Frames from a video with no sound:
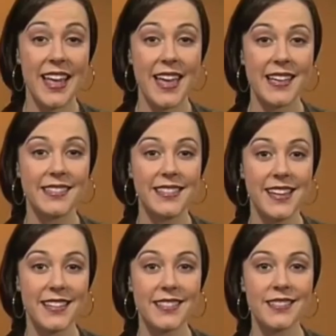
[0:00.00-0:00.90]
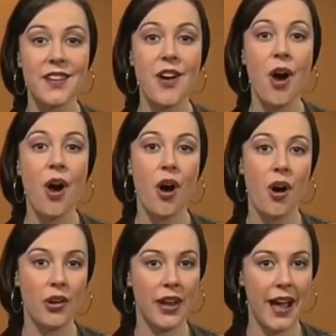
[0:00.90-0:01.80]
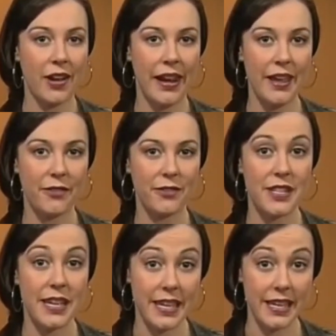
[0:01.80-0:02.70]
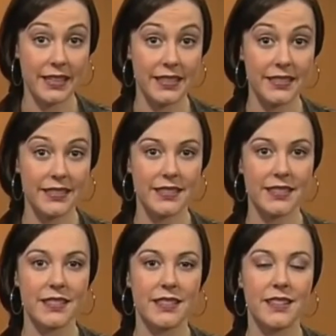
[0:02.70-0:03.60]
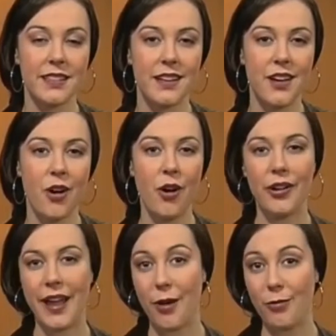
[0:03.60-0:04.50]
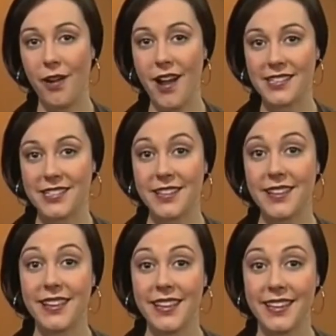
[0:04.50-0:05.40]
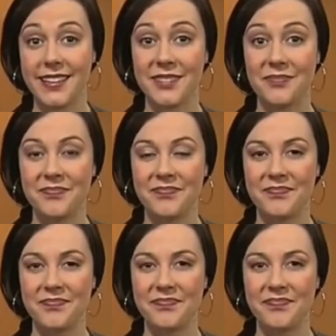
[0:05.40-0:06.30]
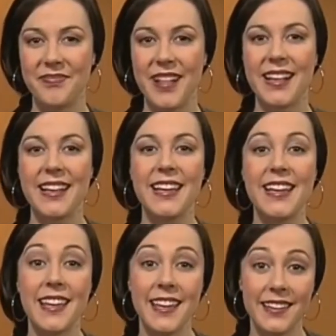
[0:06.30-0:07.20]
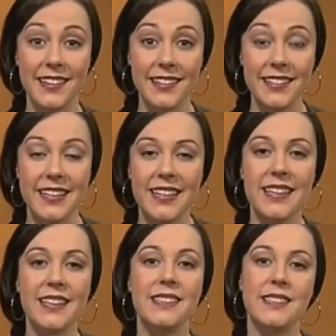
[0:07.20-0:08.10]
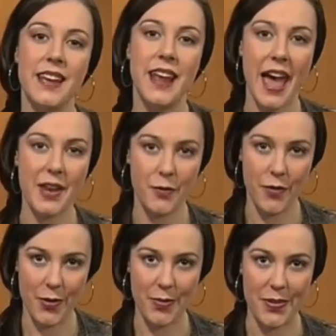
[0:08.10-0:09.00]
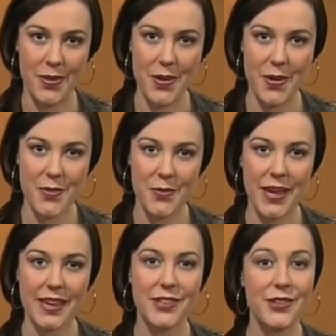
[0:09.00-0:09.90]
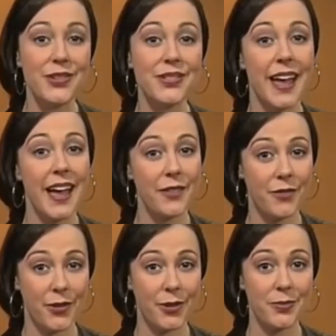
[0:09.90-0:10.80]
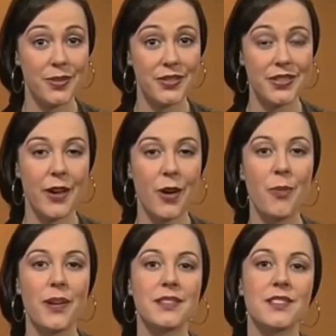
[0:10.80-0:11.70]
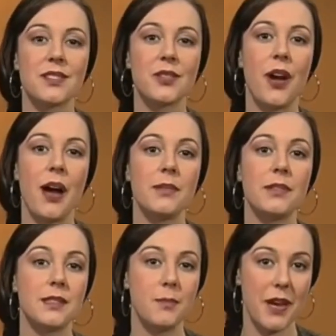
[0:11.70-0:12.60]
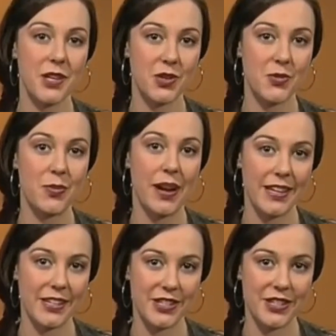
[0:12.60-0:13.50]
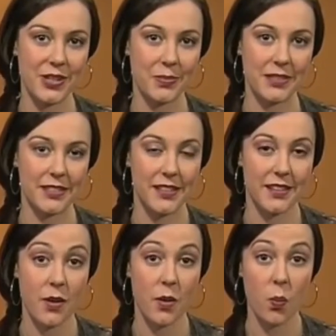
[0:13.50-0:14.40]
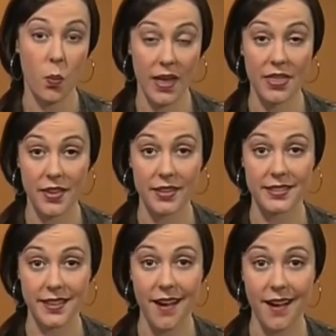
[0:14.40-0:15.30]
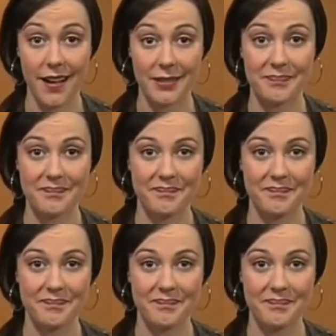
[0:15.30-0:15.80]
He says, on our left here, on our right here. Here is an adverb. We can use adverbs to help us describe spatial relationships, where things are.